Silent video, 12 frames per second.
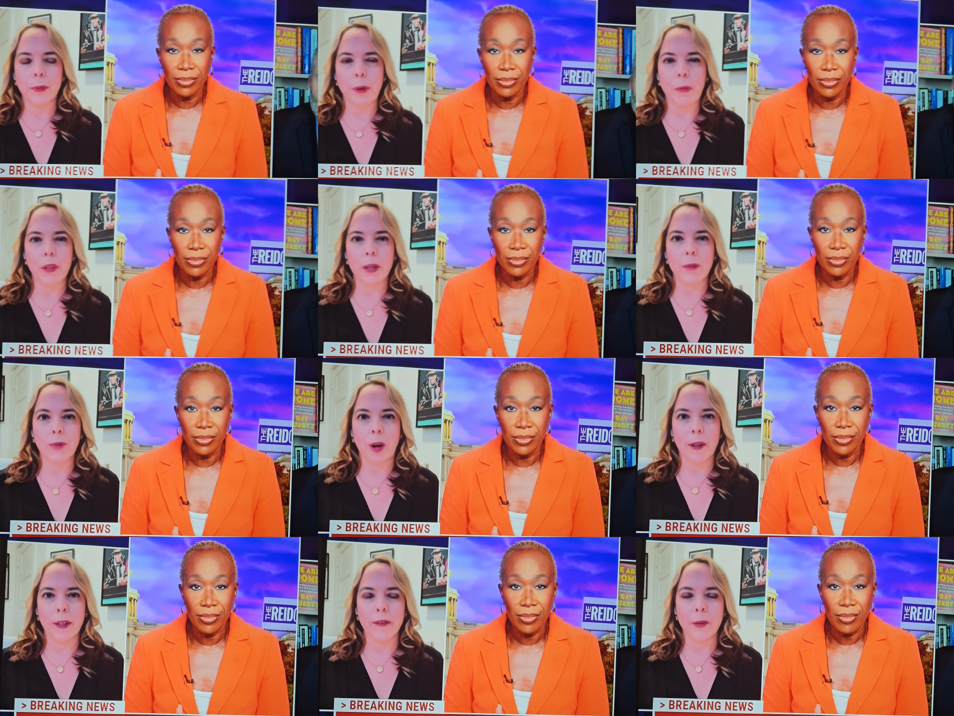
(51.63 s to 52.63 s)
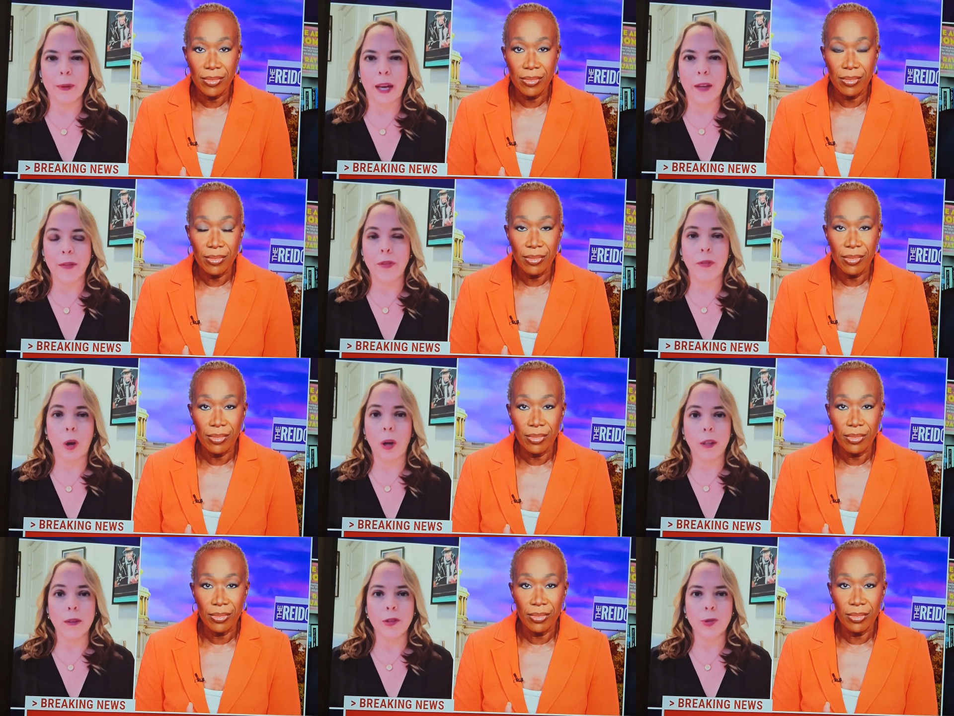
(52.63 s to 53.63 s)
Speaker 1: Republican Party of the past is
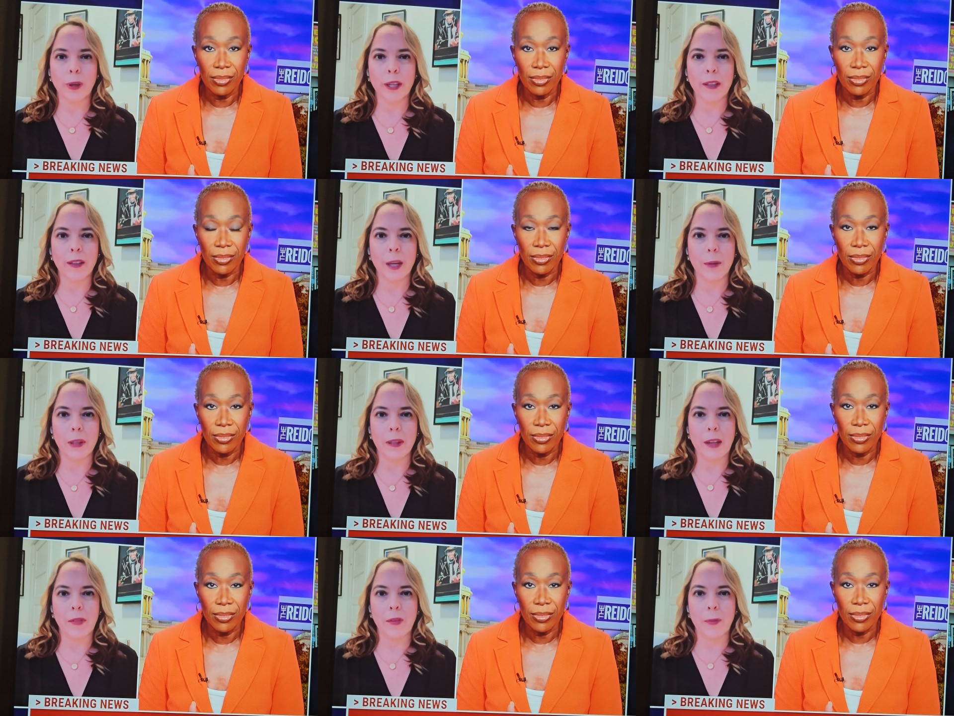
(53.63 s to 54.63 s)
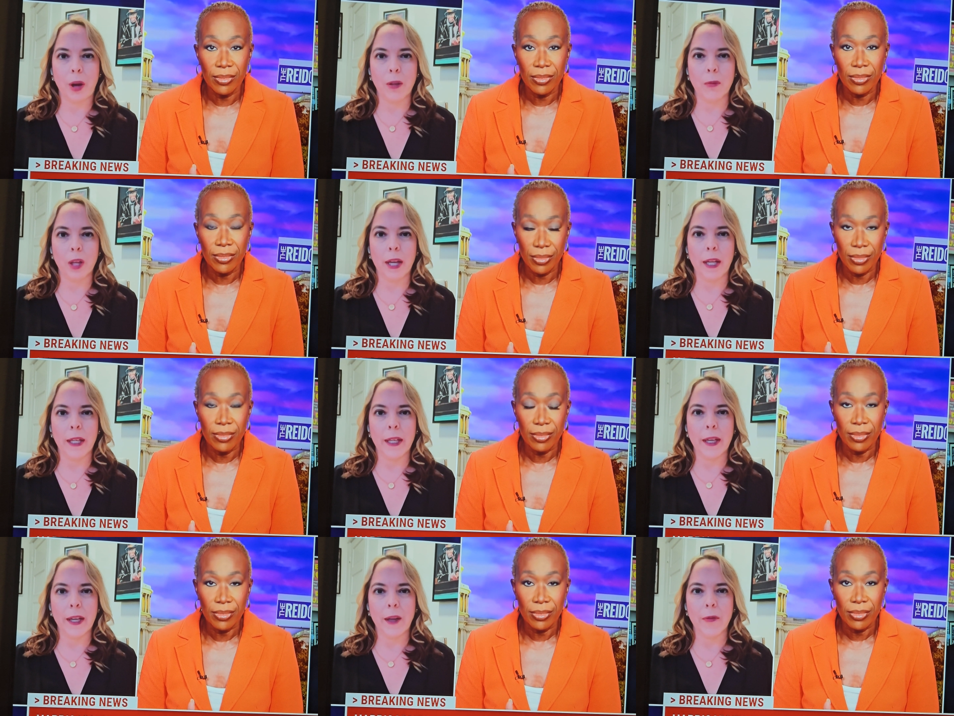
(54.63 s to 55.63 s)
gone, Joy. I mean, that's the bottom line.
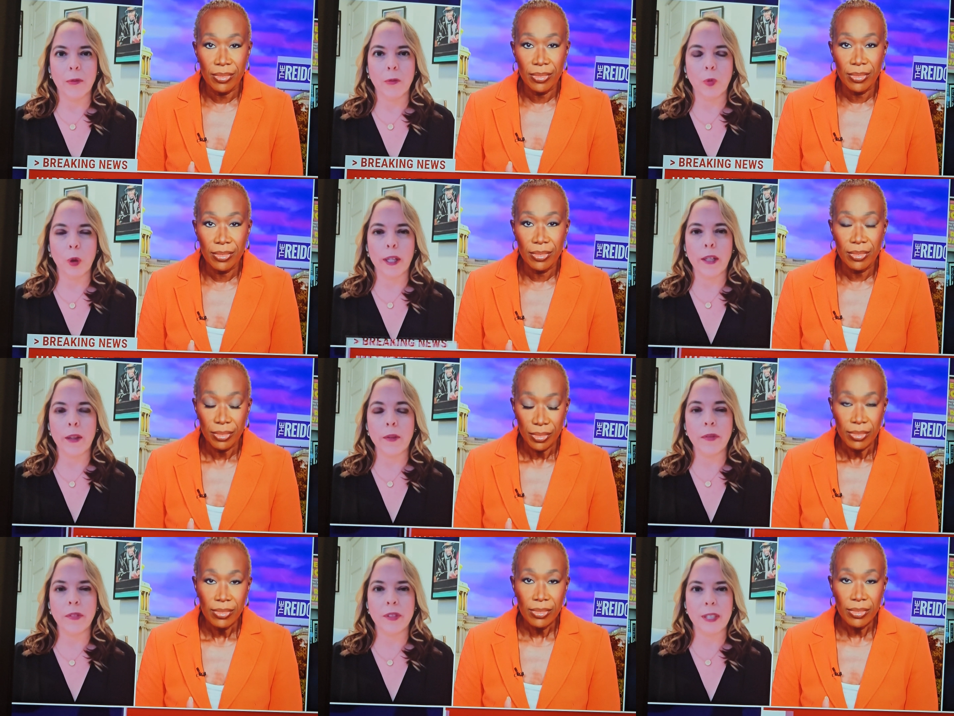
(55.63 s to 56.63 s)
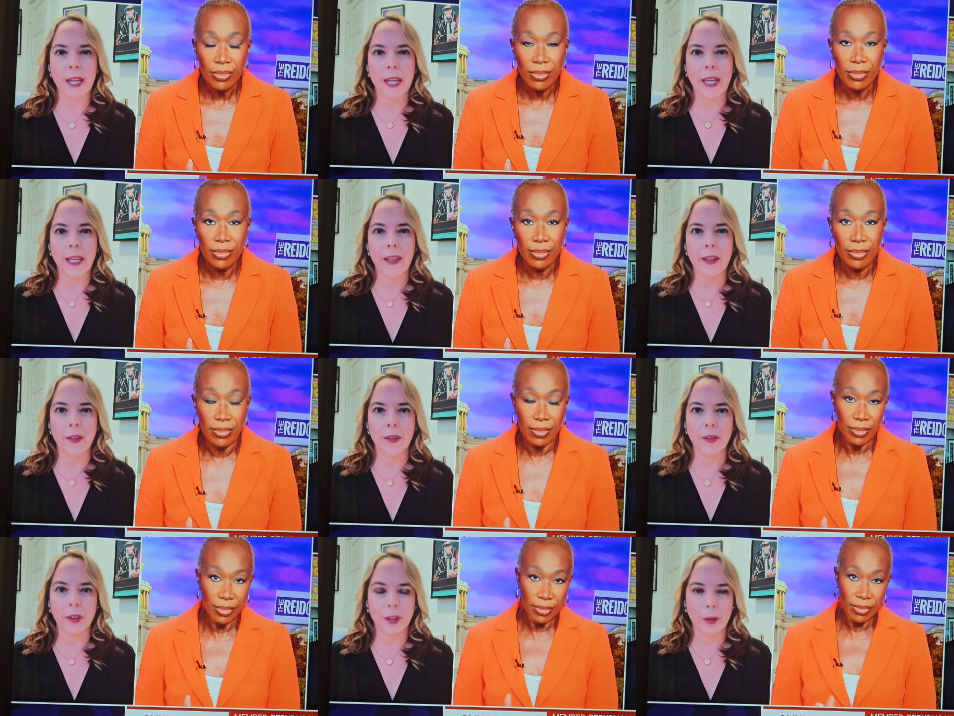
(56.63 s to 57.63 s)
Um, what it is today is
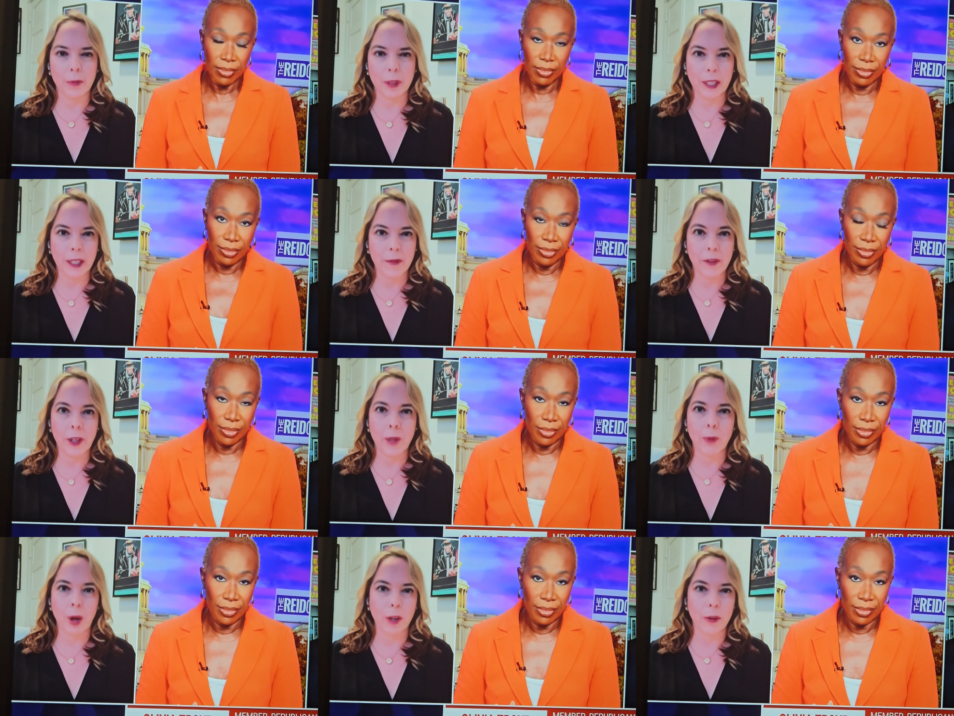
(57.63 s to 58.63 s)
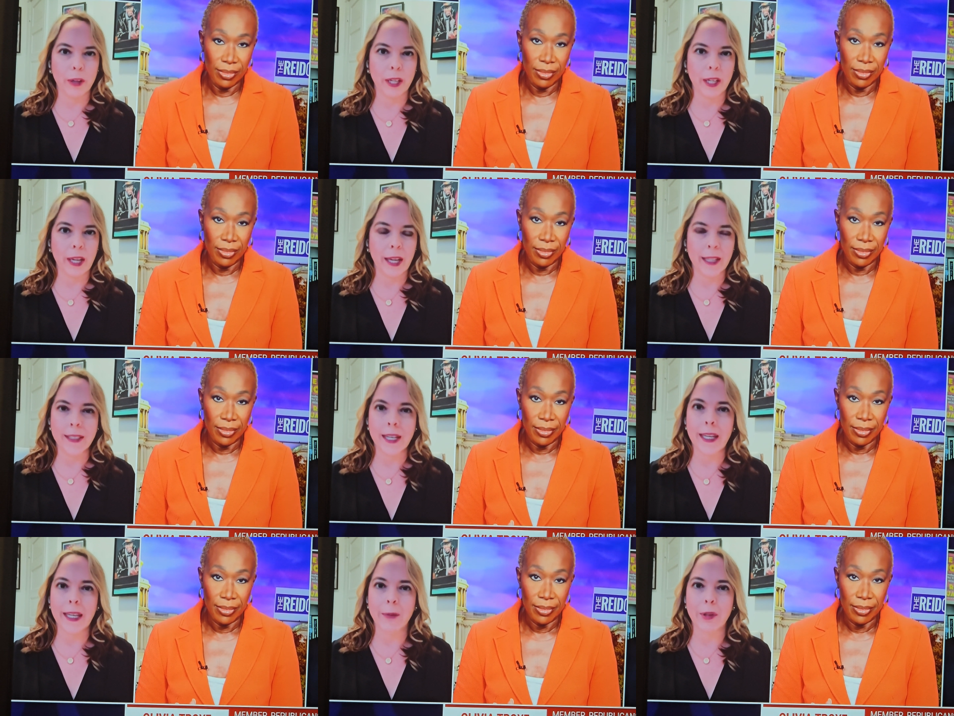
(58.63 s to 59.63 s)
a complete fear mongering, anti
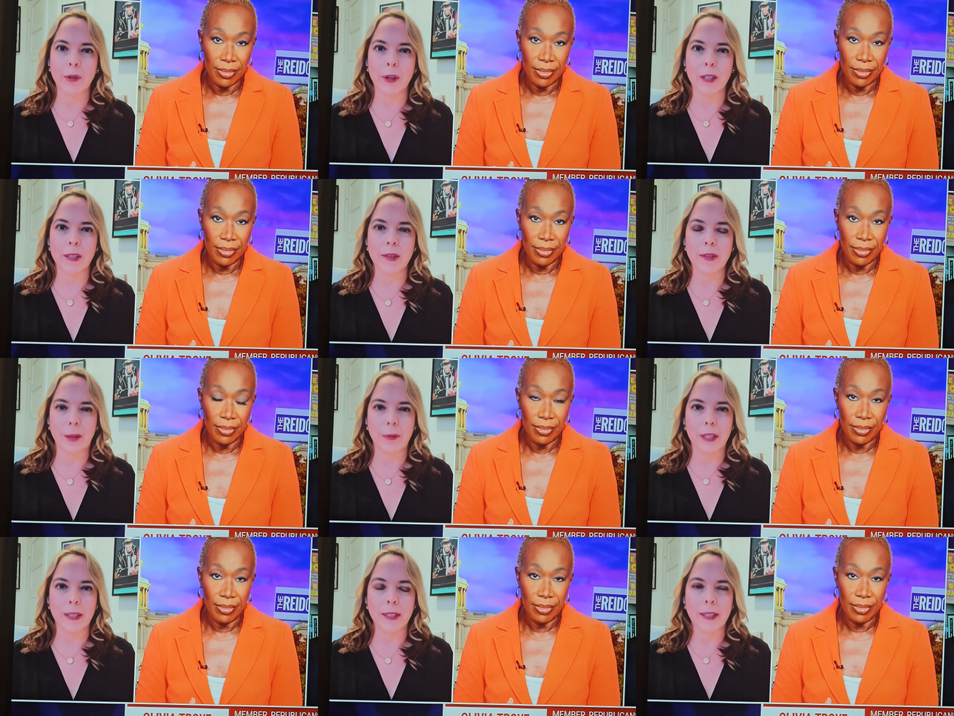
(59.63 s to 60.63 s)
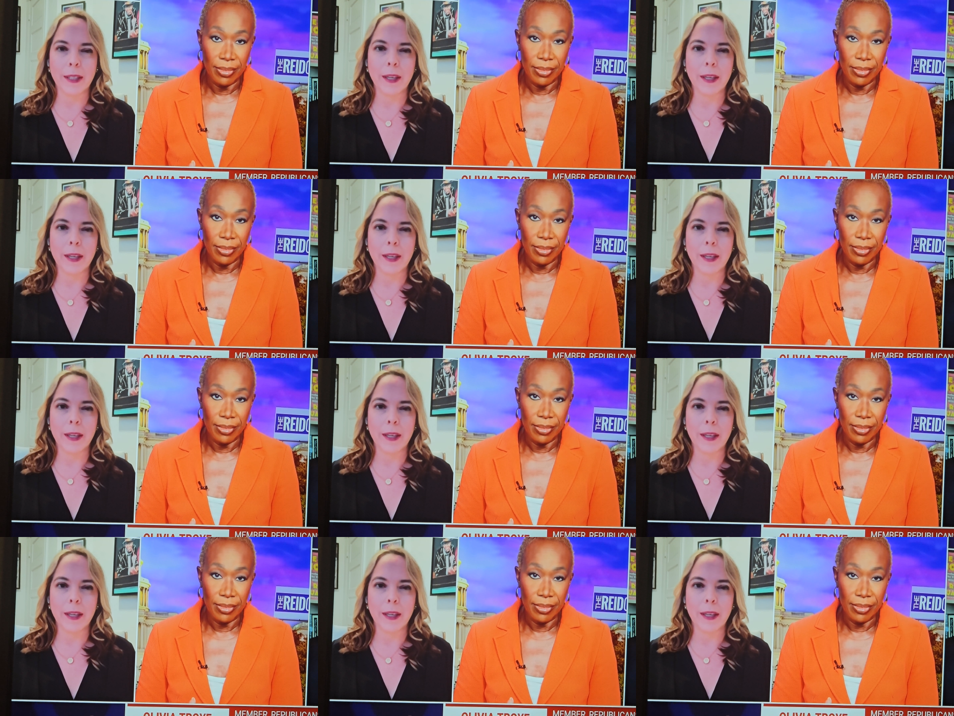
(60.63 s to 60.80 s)
immigrant sentiment.